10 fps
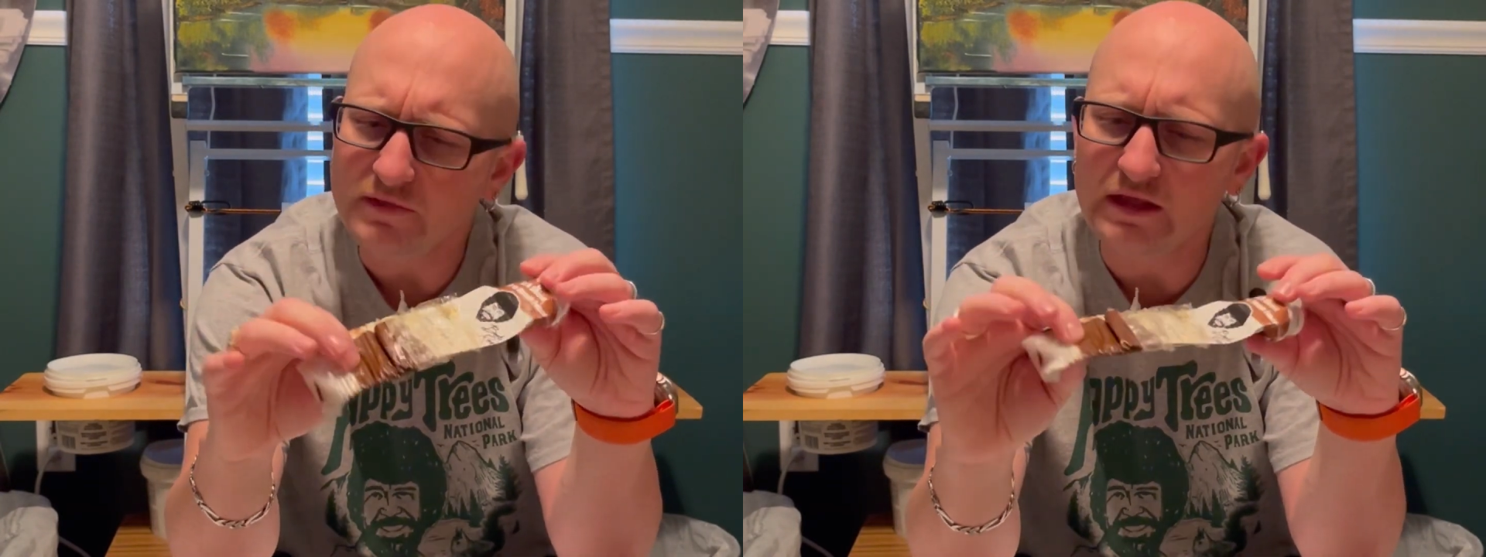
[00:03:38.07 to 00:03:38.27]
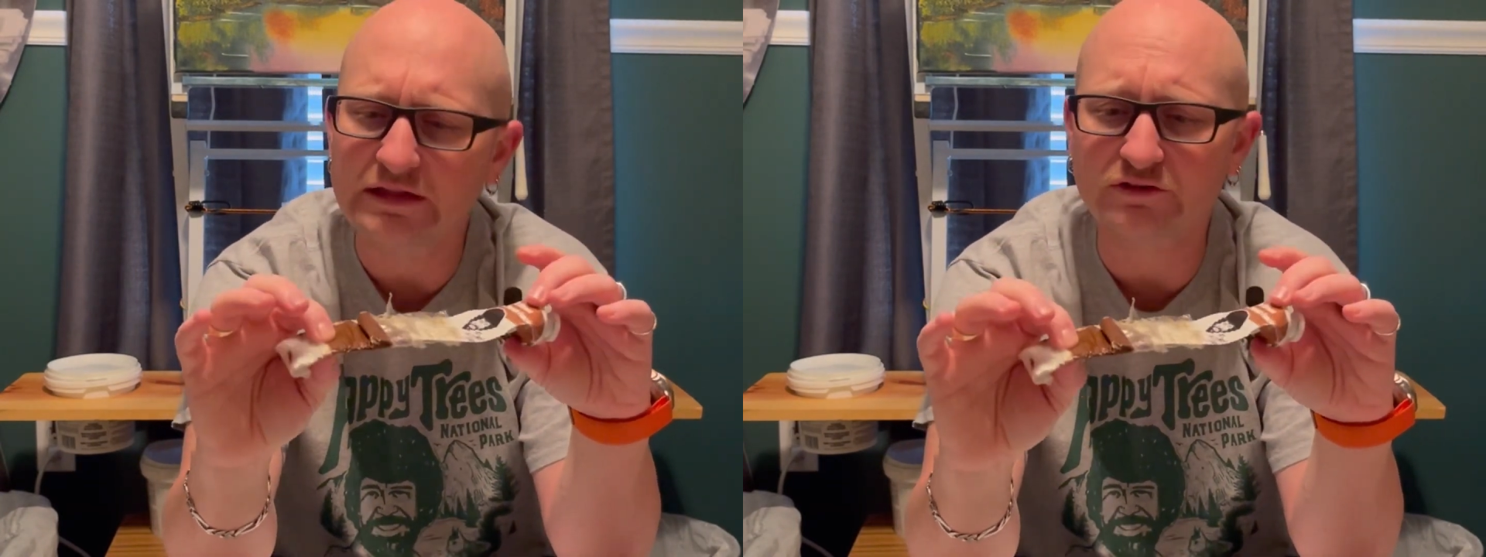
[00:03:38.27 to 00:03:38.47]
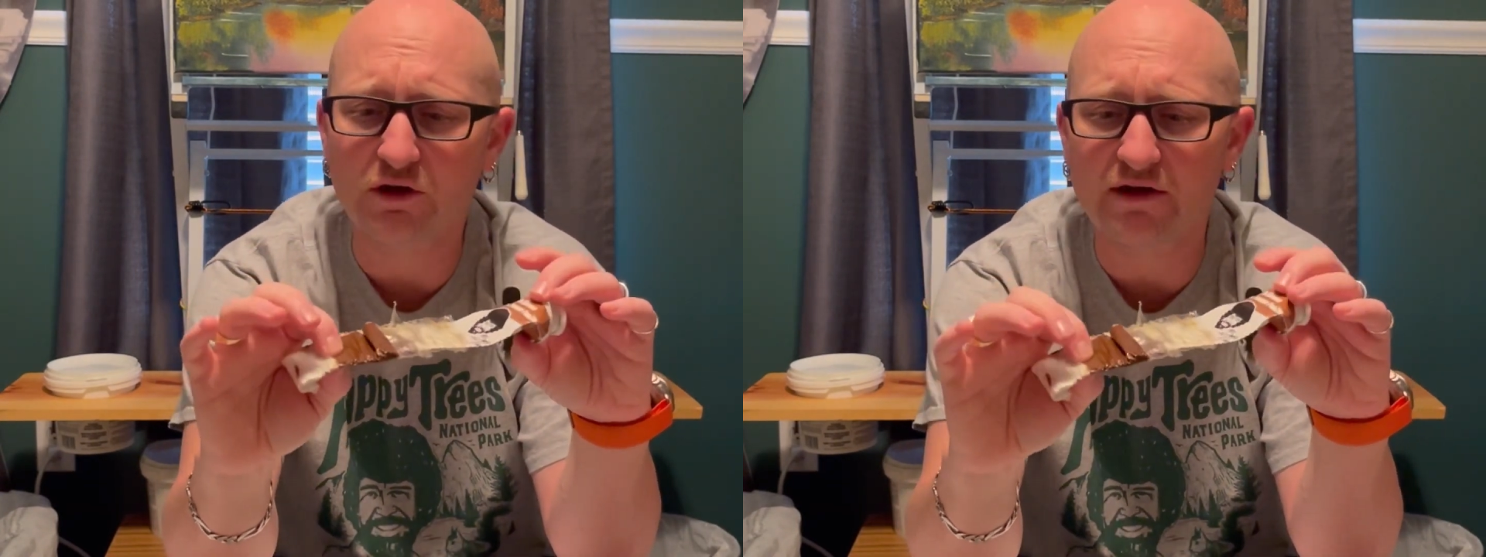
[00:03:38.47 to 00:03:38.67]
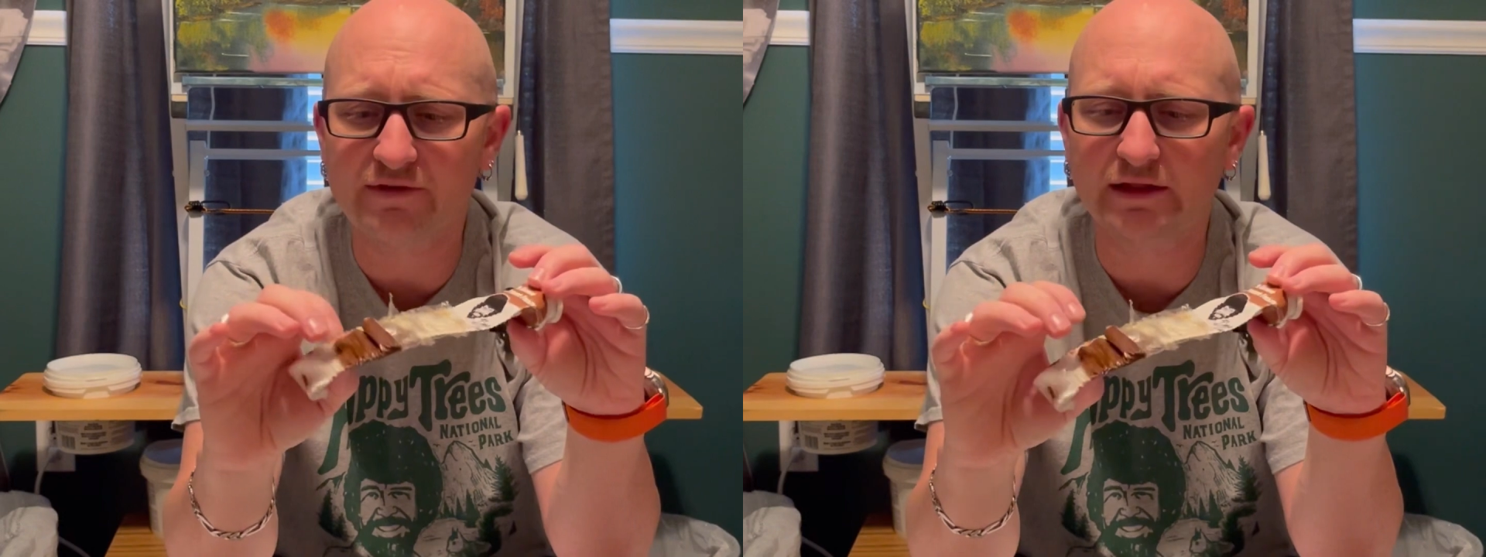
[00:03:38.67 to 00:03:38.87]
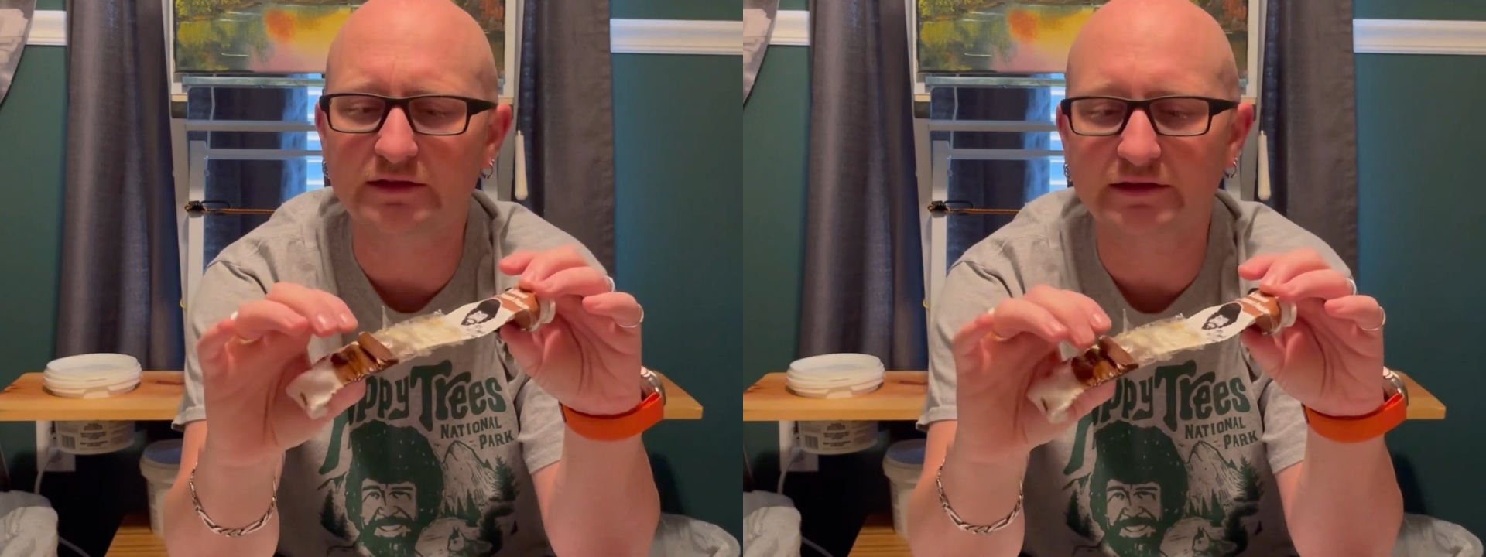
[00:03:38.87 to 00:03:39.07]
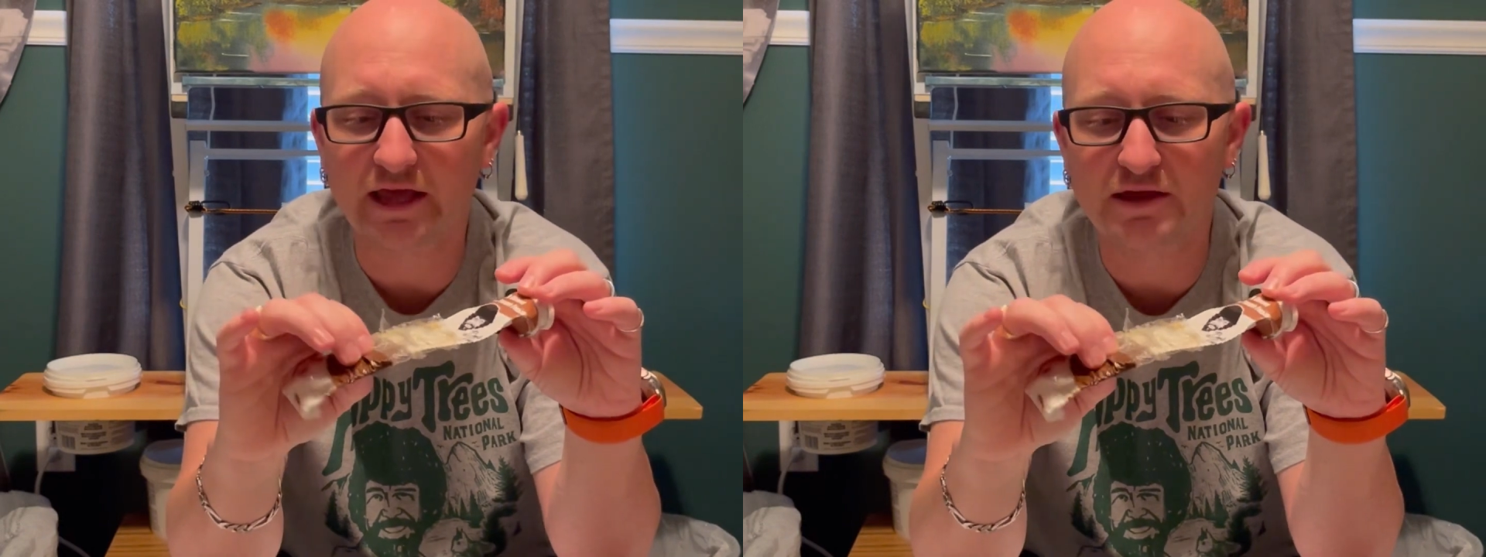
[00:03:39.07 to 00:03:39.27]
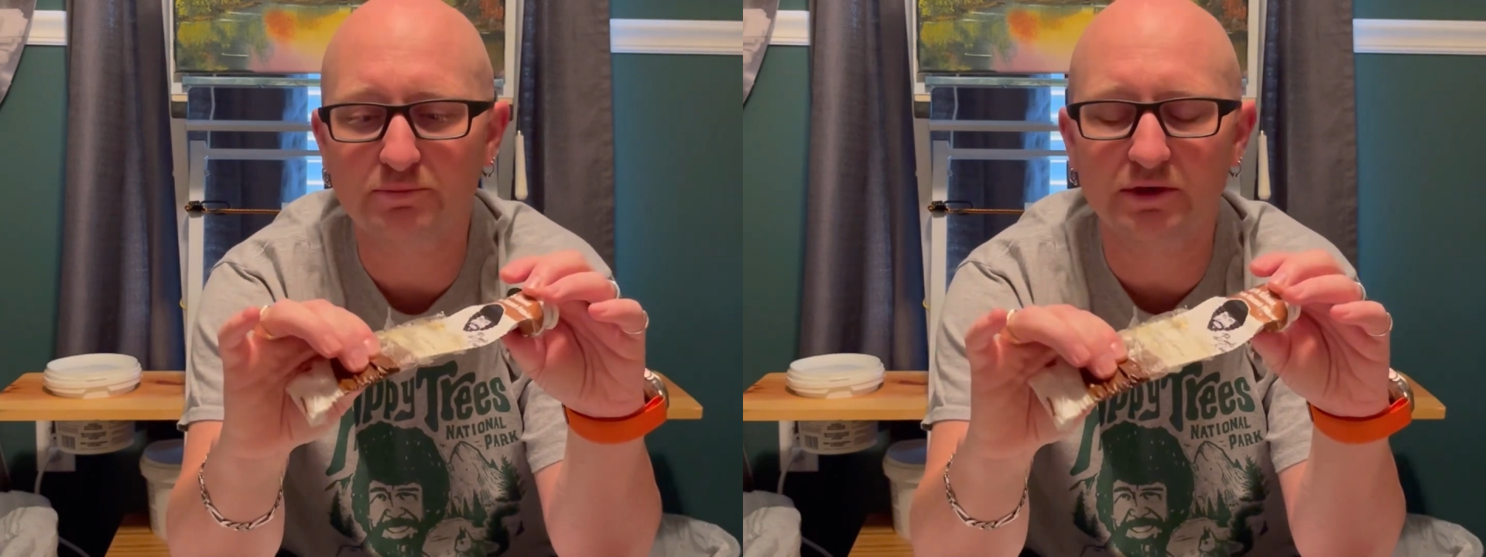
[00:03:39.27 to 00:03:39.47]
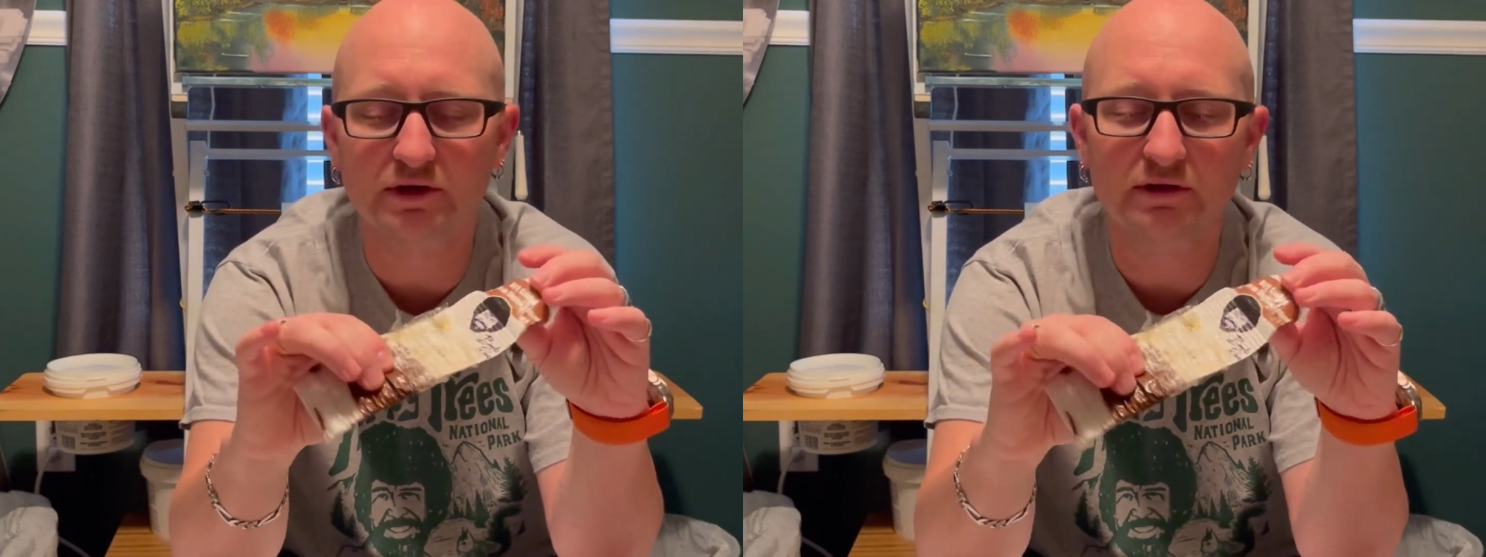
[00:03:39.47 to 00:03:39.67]
And so I've had to tape
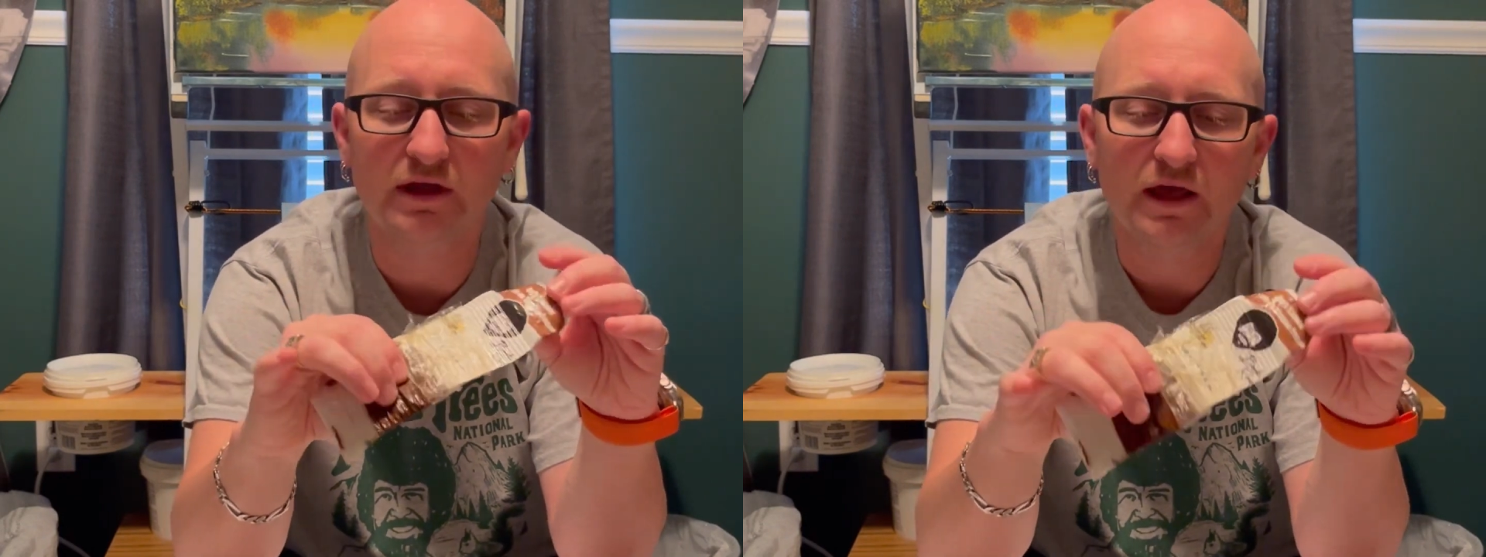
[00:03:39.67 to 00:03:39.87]
it,